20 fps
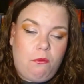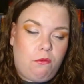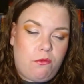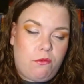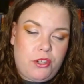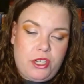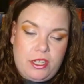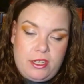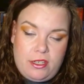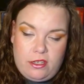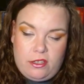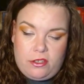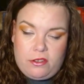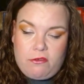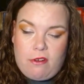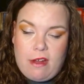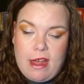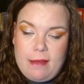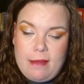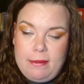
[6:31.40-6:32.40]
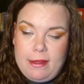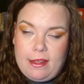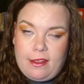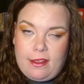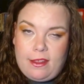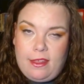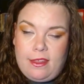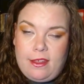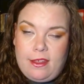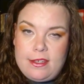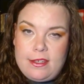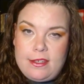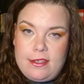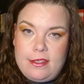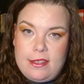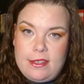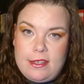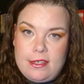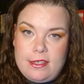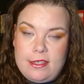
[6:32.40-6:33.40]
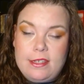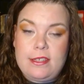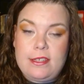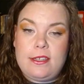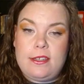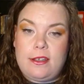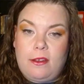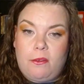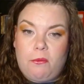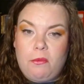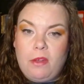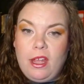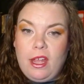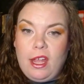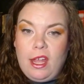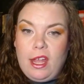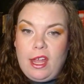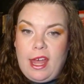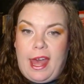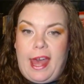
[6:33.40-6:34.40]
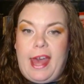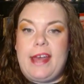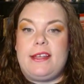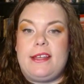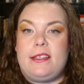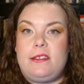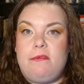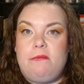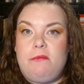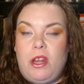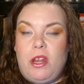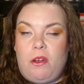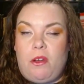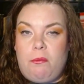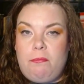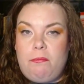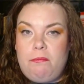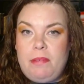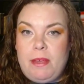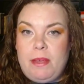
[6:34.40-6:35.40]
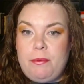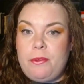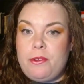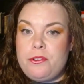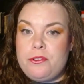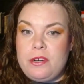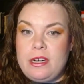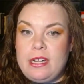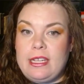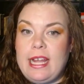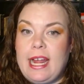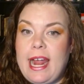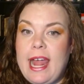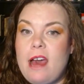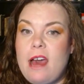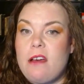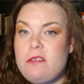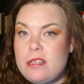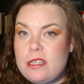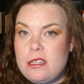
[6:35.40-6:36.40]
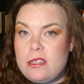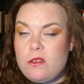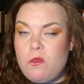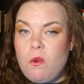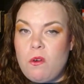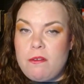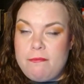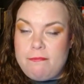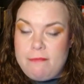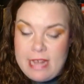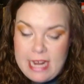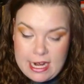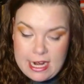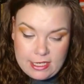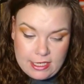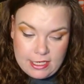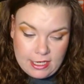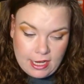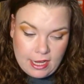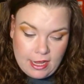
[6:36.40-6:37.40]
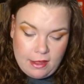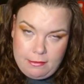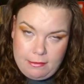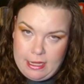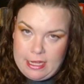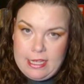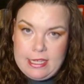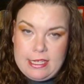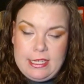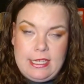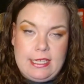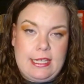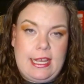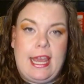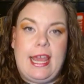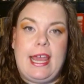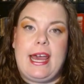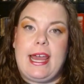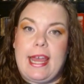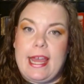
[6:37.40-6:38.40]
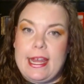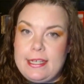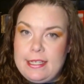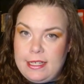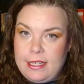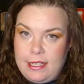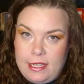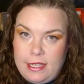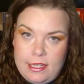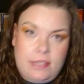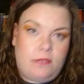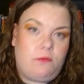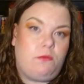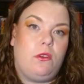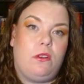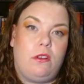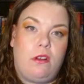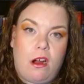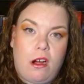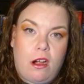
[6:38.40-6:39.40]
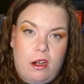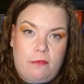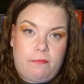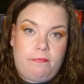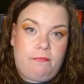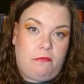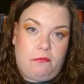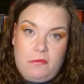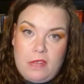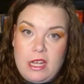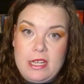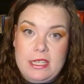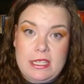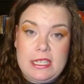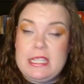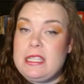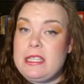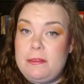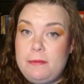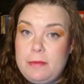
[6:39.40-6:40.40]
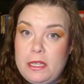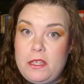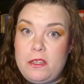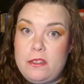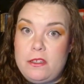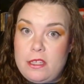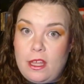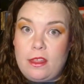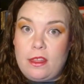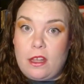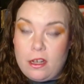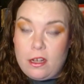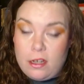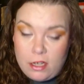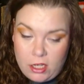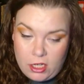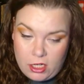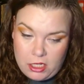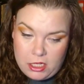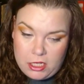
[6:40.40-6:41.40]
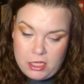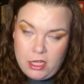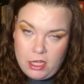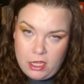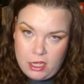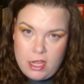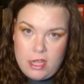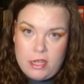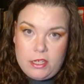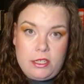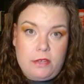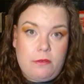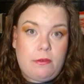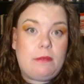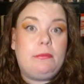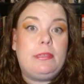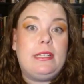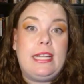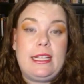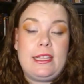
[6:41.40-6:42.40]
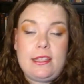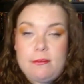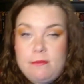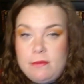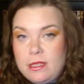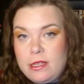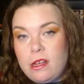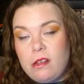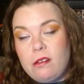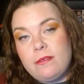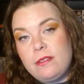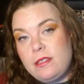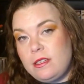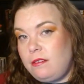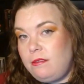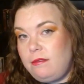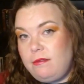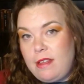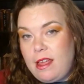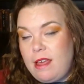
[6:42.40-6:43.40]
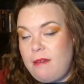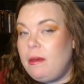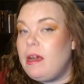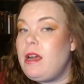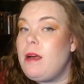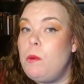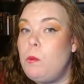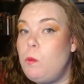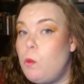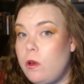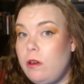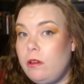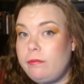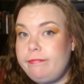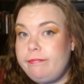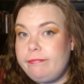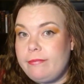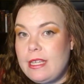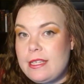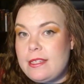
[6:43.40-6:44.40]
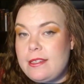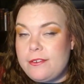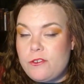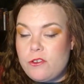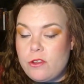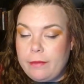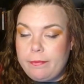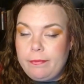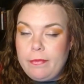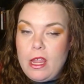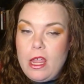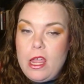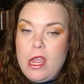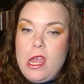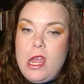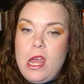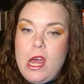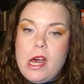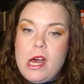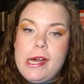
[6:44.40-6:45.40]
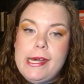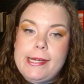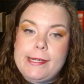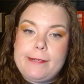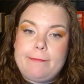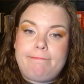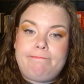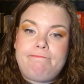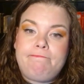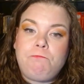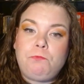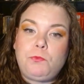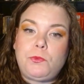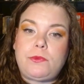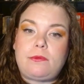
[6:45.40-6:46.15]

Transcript: she's describing this system as, people are treated like houses or meat, because these AI entities are ostensibly using their cull to implant themselves and become immortal, essentially. And